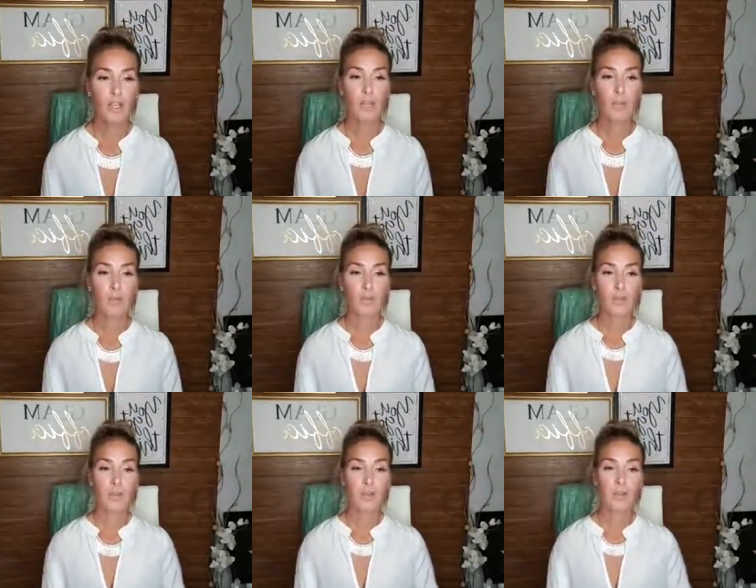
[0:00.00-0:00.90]

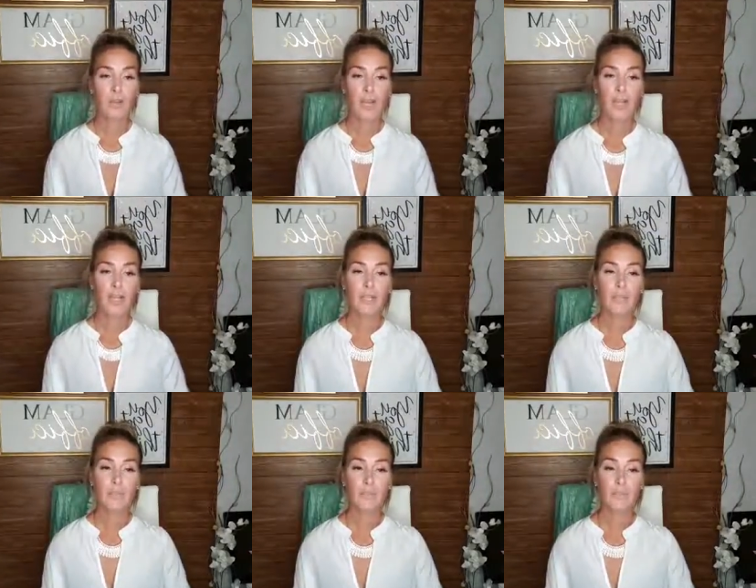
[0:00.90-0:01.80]
Creating
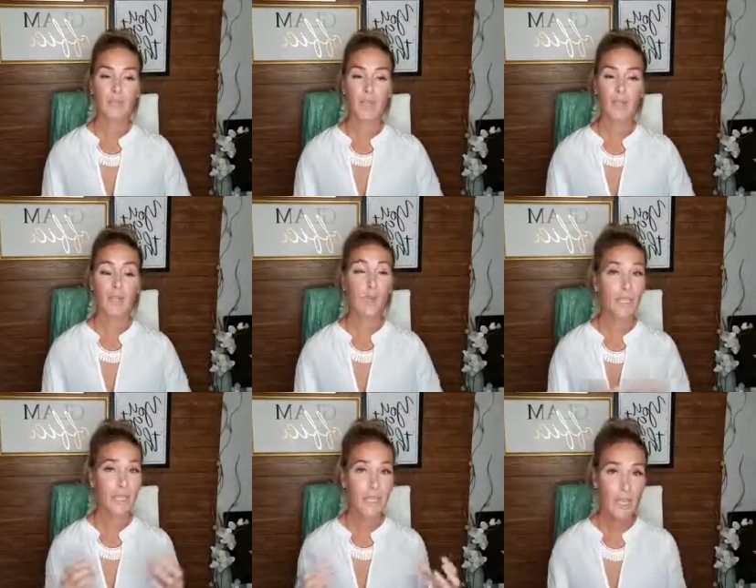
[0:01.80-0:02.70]
and
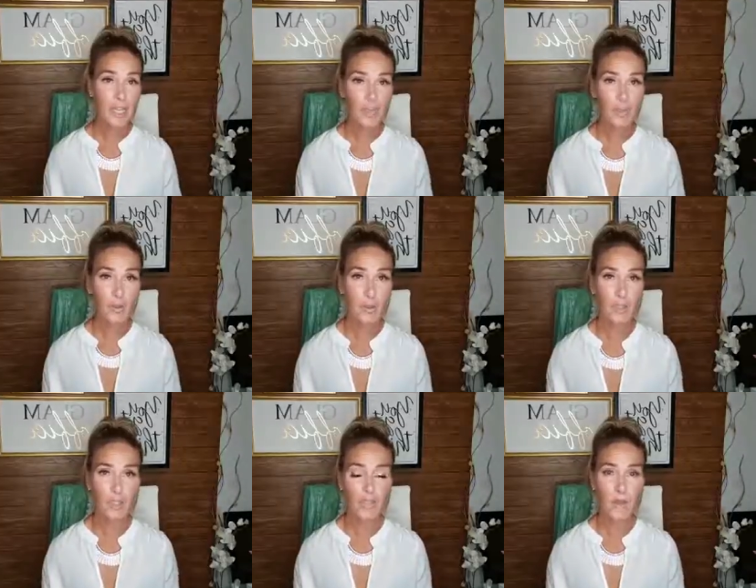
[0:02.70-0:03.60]
re-engaging the
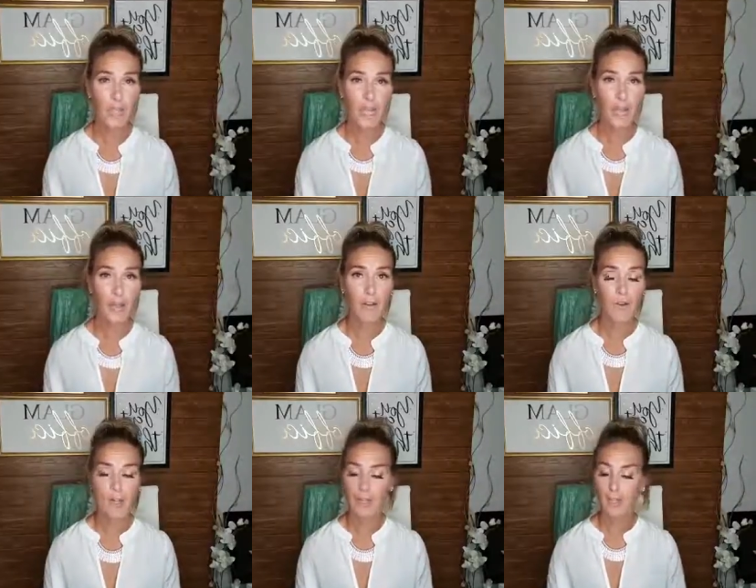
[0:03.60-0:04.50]
groups that you already have,
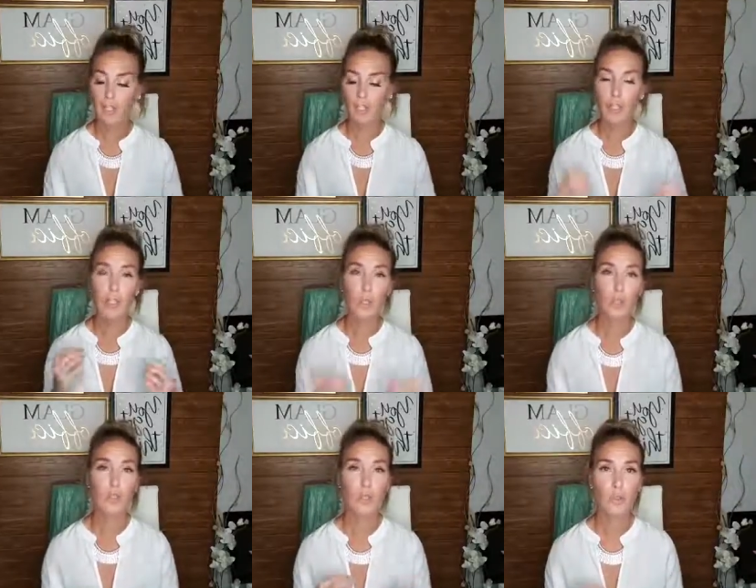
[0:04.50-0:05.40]
okay? That's a
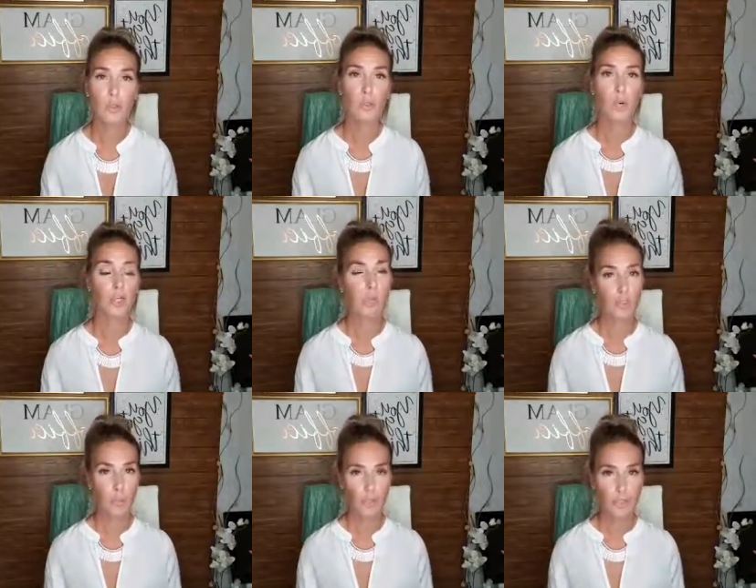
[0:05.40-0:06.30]
huge
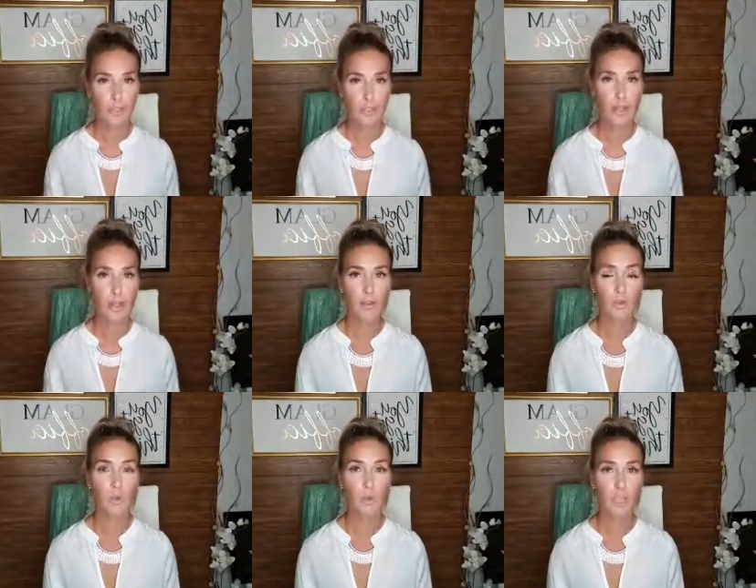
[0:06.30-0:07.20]
monumental piece of
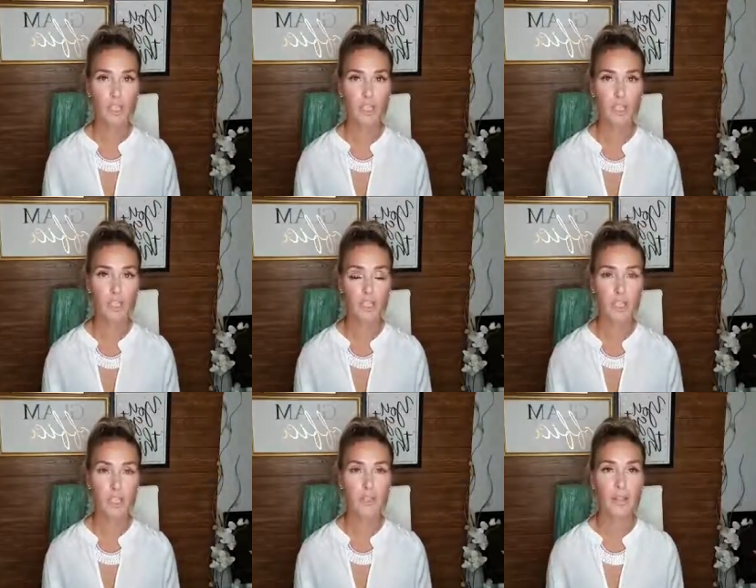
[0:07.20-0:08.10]
what I teach
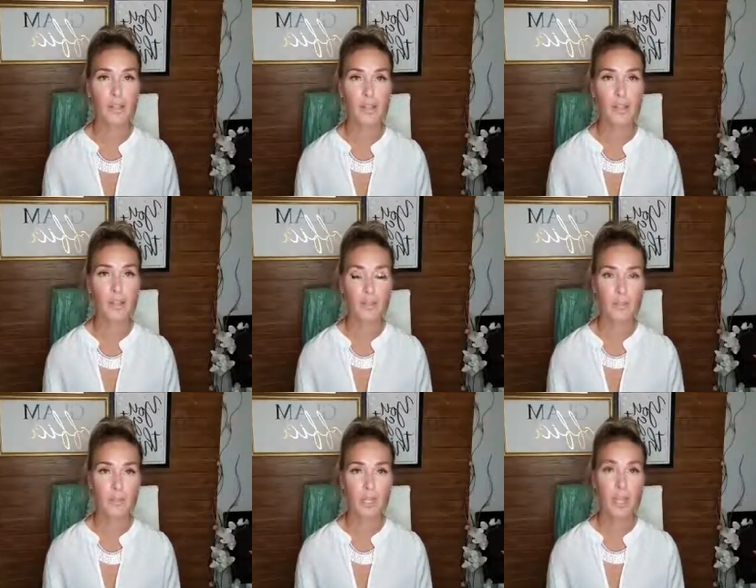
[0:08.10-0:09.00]
in the
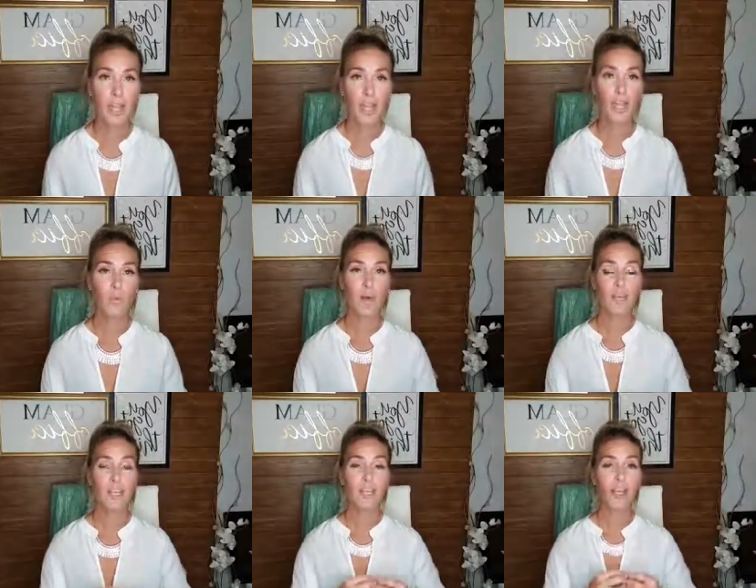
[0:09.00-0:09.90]
academy and
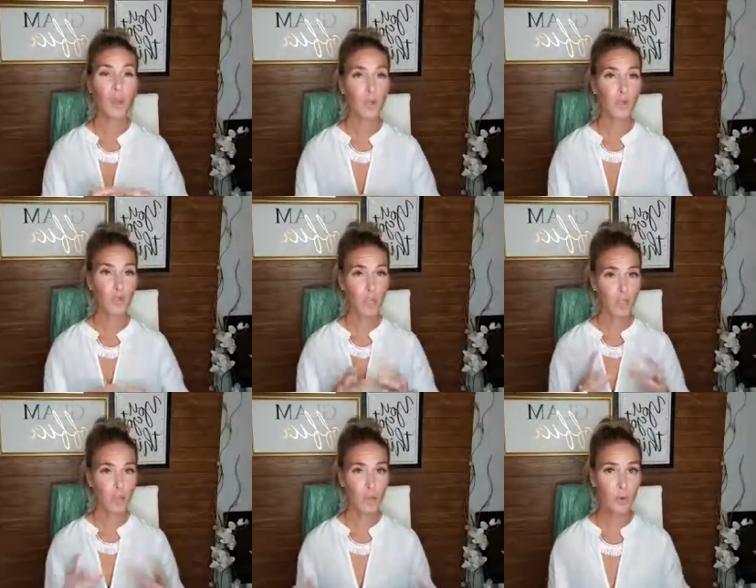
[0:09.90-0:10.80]
what can help you
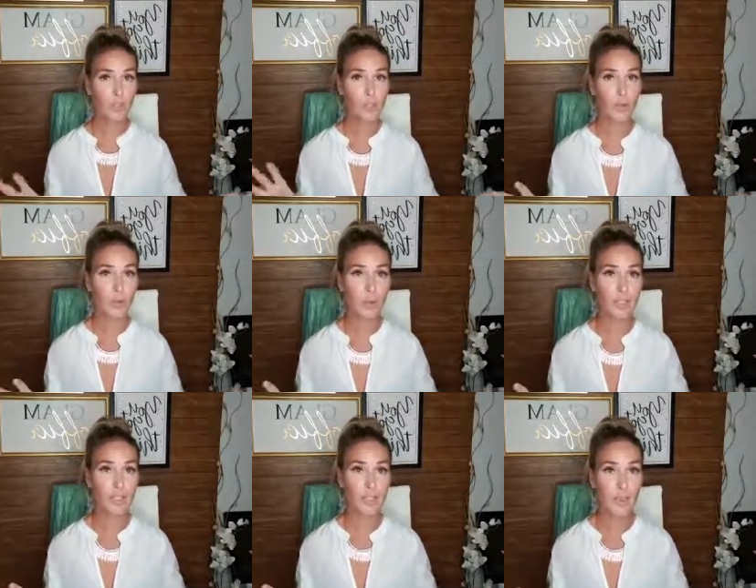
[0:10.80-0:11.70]
really grow and scale your
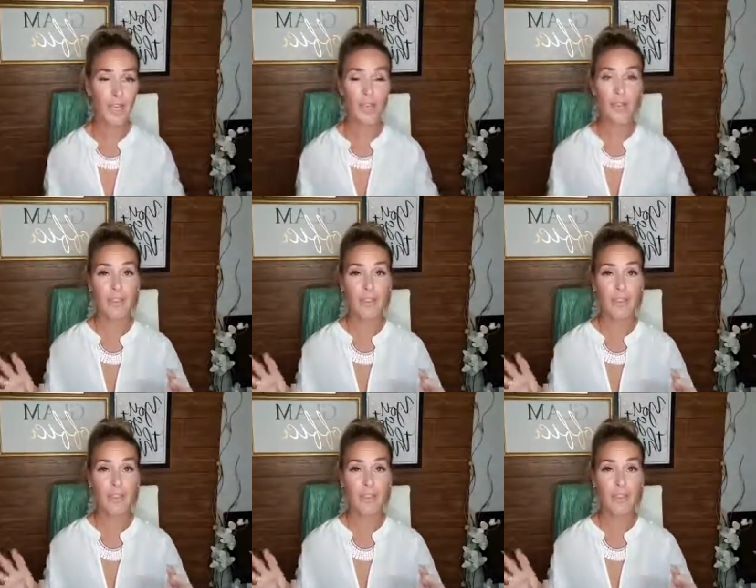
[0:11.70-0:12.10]
business, okay?